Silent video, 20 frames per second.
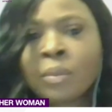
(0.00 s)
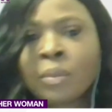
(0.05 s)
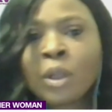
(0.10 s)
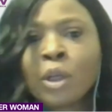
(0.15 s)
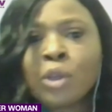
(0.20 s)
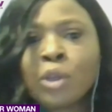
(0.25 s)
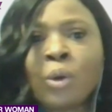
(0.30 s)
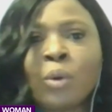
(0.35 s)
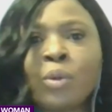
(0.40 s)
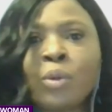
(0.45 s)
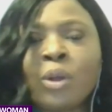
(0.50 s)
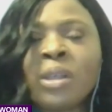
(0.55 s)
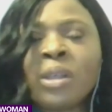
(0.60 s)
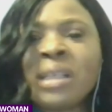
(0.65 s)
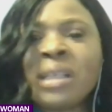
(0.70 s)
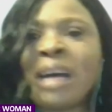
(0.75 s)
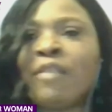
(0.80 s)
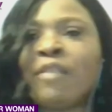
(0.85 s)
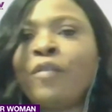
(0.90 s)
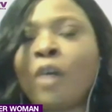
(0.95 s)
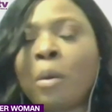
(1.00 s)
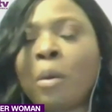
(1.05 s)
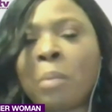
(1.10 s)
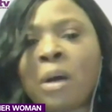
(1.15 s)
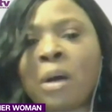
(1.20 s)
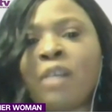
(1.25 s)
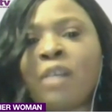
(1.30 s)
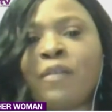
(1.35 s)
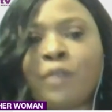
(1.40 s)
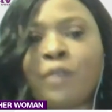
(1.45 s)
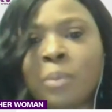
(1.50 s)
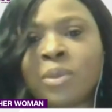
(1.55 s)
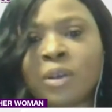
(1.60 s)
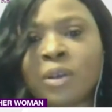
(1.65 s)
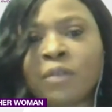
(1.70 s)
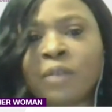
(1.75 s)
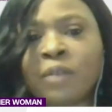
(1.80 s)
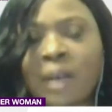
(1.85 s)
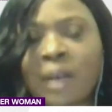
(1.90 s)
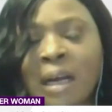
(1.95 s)
So those are formal forms
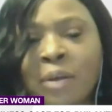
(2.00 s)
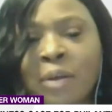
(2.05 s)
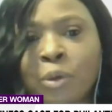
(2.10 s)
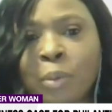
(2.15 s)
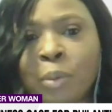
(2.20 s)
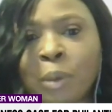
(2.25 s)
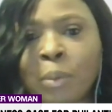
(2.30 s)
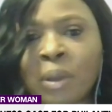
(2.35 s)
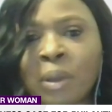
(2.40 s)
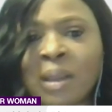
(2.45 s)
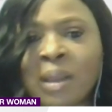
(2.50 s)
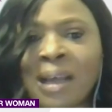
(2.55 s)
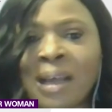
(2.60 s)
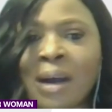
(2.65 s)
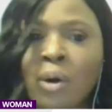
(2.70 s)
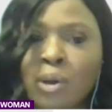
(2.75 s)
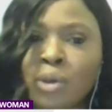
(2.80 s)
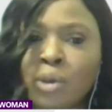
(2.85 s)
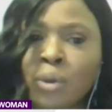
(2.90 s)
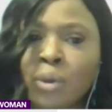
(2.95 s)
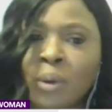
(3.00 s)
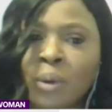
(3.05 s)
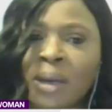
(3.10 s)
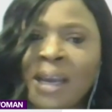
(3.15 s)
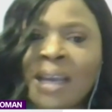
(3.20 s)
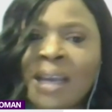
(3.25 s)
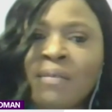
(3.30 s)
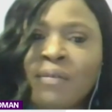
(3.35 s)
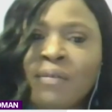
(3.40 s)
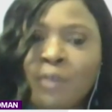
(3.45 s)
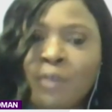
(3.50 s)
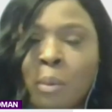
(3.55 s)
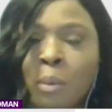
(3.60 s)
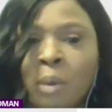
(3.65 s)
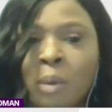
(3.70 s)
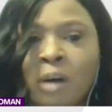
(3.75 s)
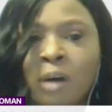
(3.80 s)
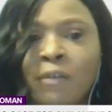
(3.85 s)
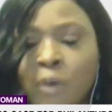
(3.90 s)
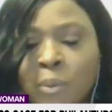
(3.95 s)
of philanthropy, but they're also
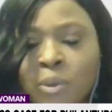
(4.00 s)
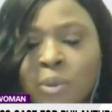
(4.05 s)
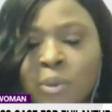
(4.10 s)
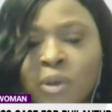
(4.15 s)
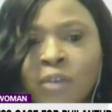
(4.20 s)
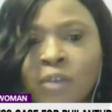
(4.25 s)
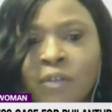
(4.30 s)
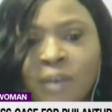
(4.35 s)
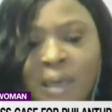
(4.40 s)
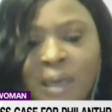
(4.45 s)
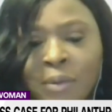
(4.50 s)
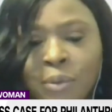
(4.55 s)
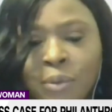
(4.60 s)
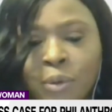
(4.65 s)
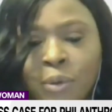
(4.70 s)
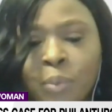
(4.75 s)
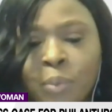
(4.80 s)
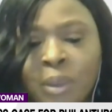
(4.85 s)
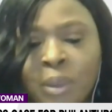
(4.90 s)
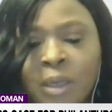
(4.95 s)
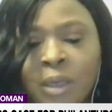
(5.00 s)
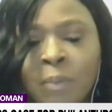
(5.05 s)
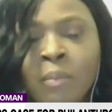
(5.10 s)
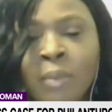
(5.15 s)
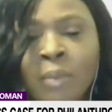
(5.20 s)
informal forms of philanthropy.